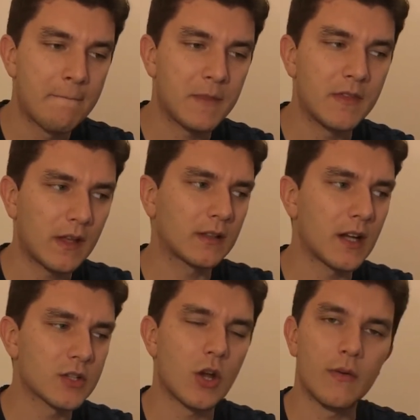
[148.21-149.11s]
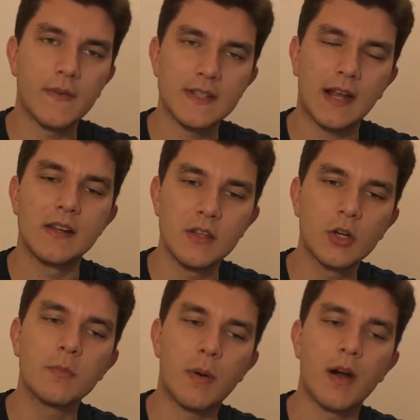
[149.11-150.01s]
Then that cuts off exactly the
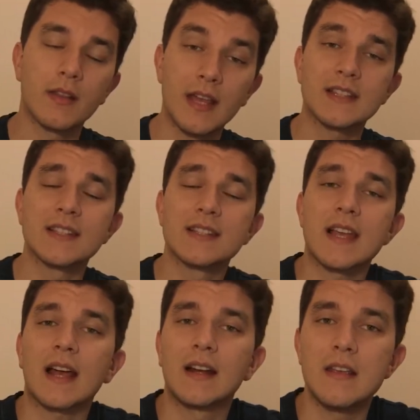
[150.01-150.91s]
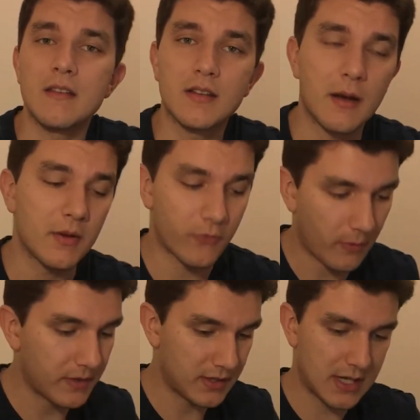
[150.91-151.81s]
good part, and that's exactly coming
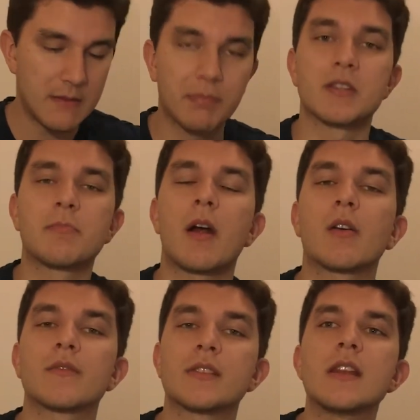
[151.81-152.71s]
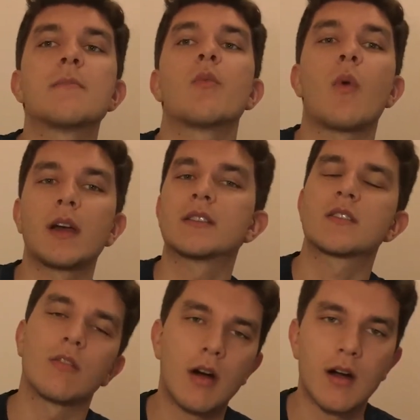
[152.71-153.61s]
from the deepest part of sleep, why
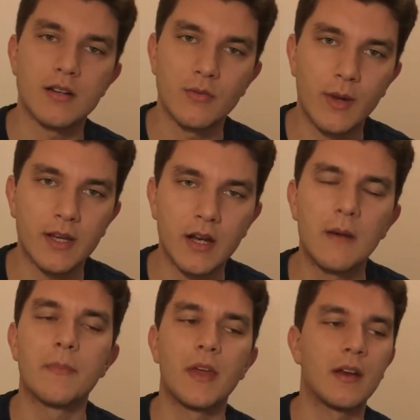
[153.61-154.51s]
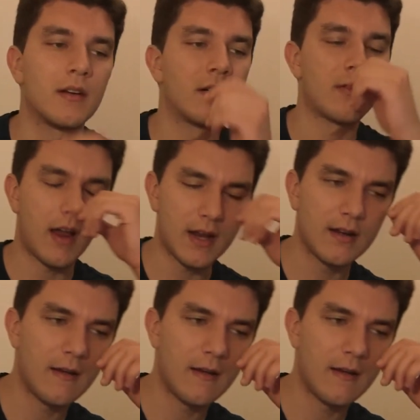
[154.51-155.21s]
it's so hard to wake up then, right?